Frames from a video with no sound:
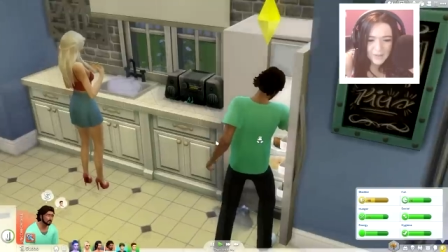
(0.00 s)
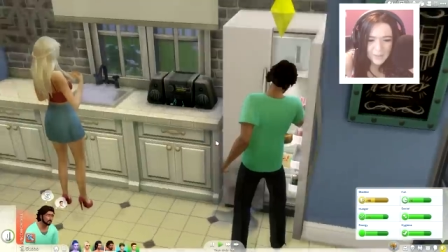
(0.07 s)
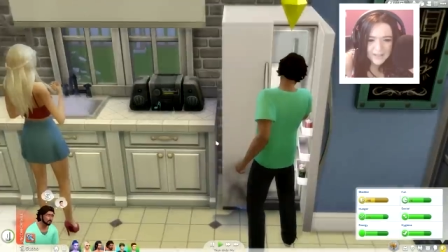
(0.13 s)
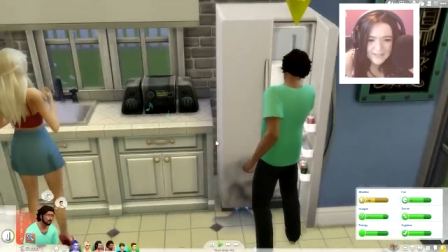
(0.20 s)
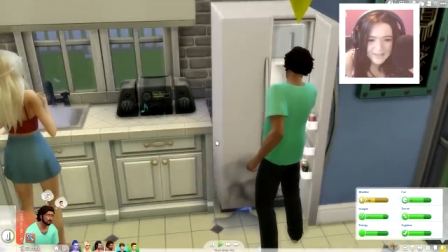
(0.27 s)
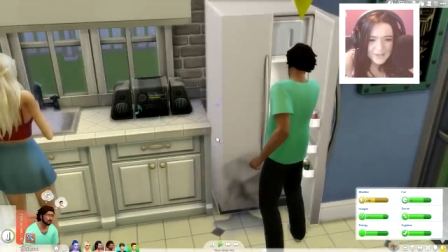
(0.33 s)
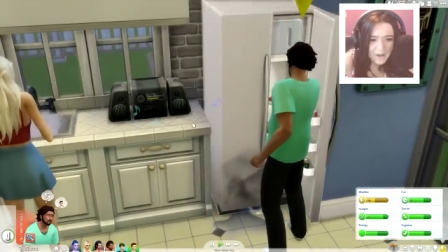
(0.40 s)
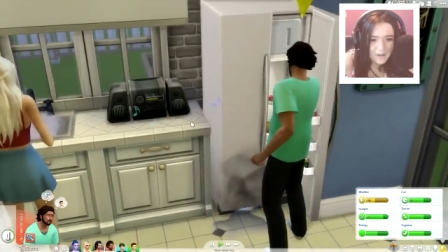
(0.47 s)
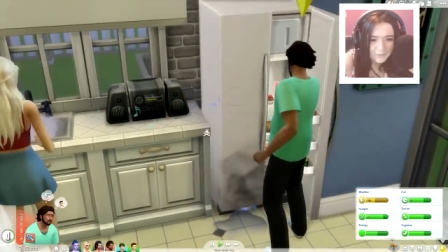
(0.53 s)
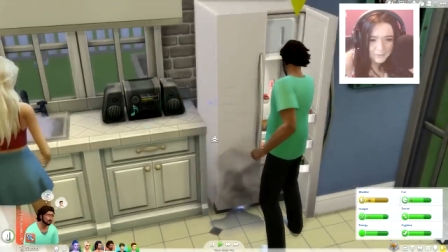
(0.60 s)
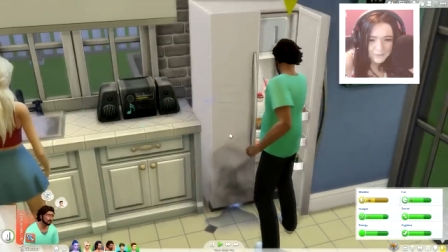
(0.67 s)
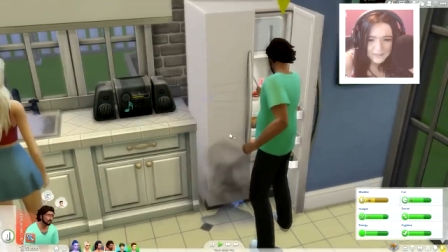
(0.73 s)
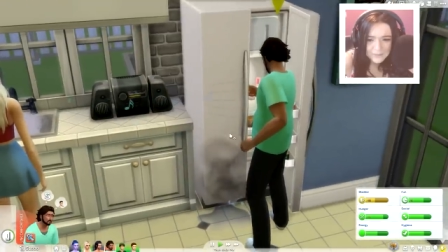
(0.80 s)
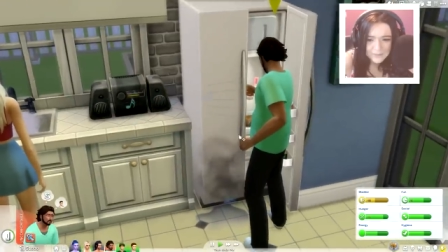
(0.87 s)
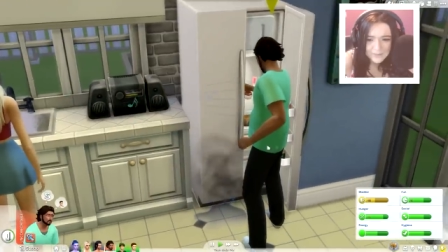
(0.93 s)
we got away
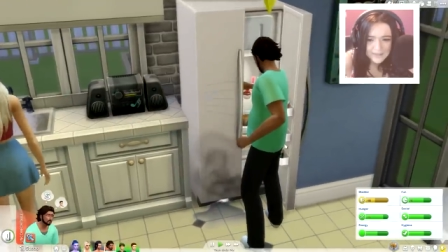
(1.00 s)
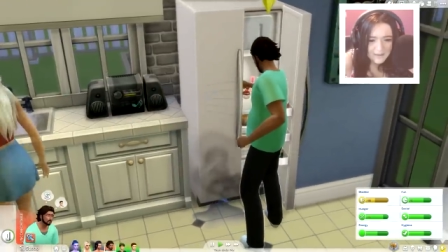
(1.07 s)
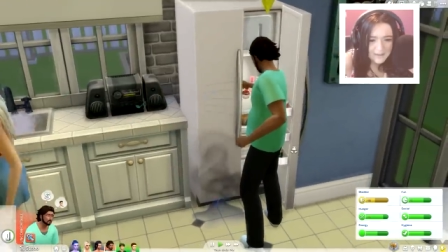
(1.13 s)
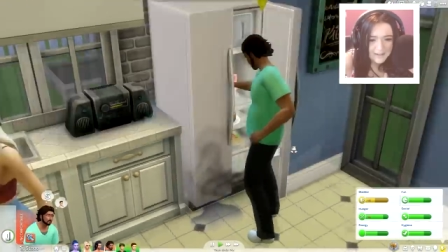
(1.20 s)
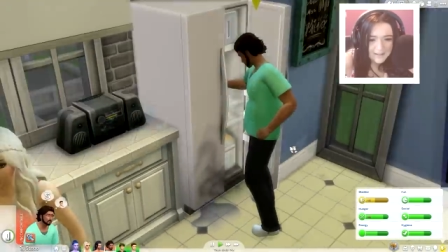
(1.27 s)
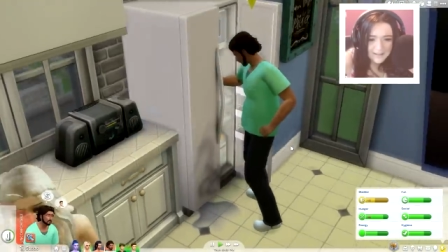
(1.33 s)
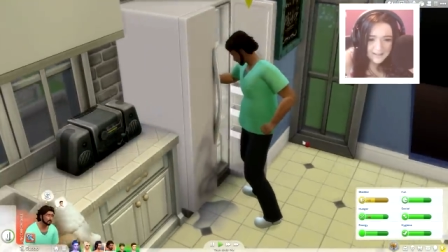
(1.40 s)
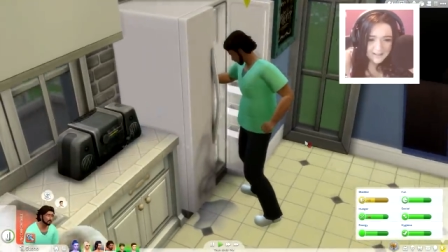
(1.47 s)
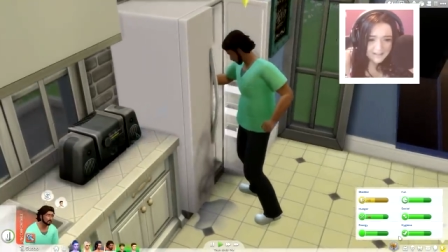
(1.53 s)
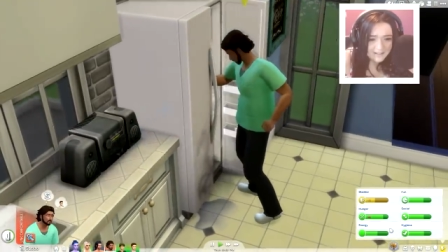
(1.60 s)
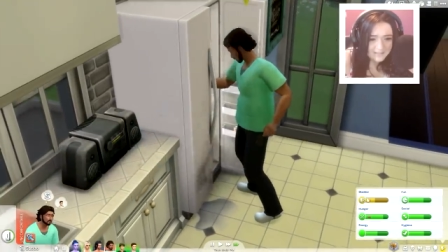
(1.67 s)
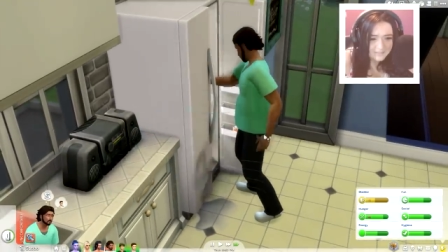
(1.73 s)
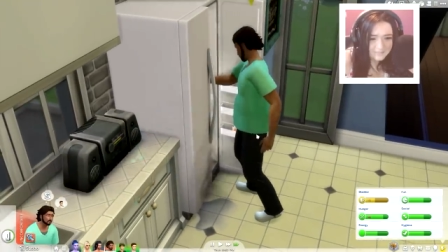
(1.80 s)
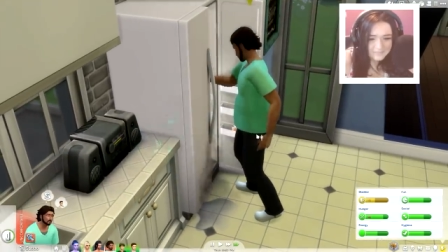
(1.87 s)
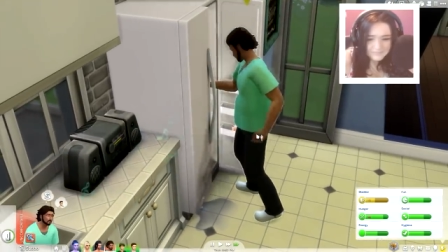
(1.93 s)
scot free without
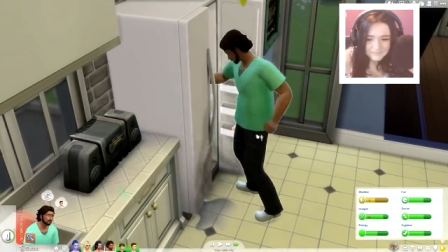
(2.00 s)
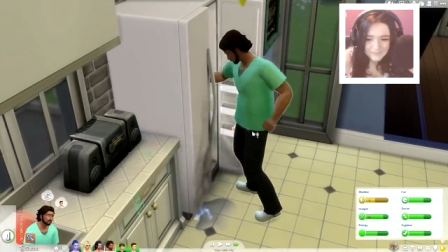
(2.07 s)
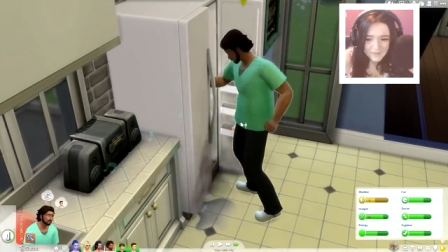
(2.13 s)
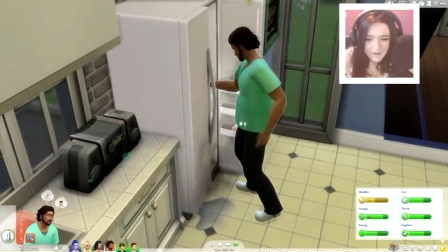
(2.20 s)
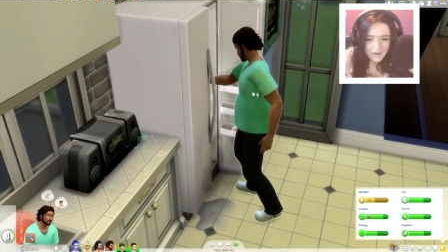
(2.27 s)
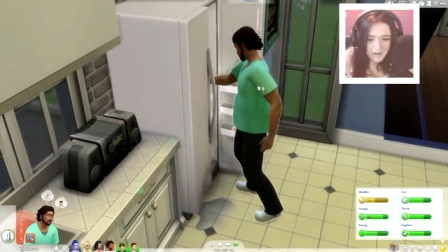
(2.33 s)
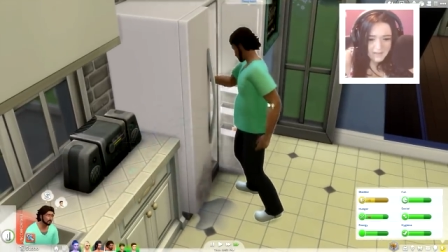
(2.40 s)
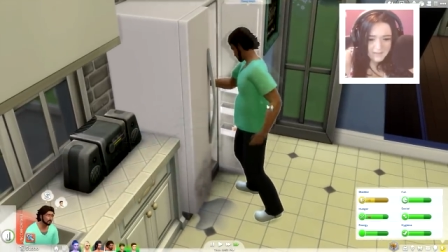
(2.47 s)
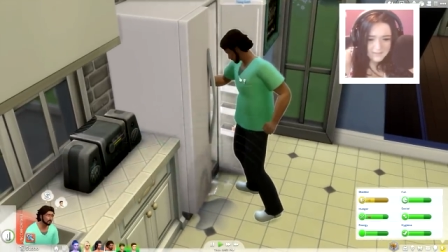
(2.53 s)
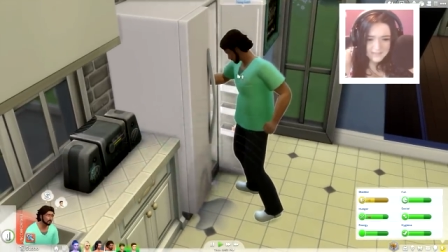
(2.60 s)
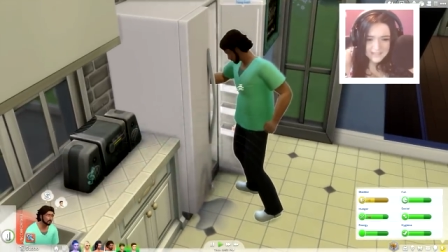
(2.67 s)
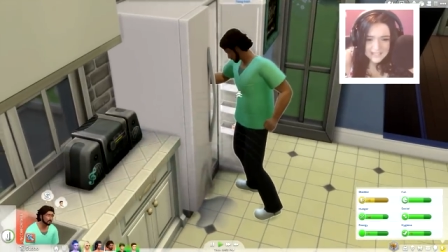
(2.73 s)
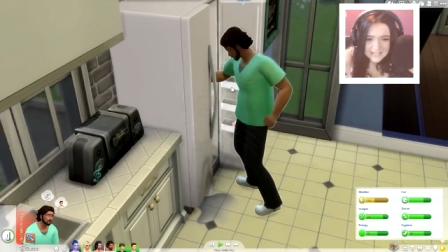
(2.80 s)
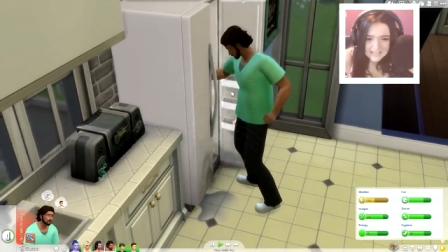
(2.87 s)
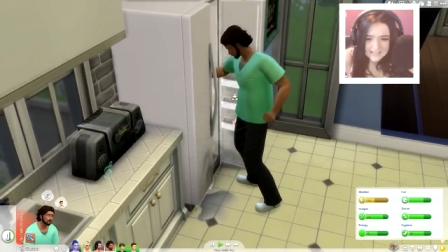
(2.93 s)
all of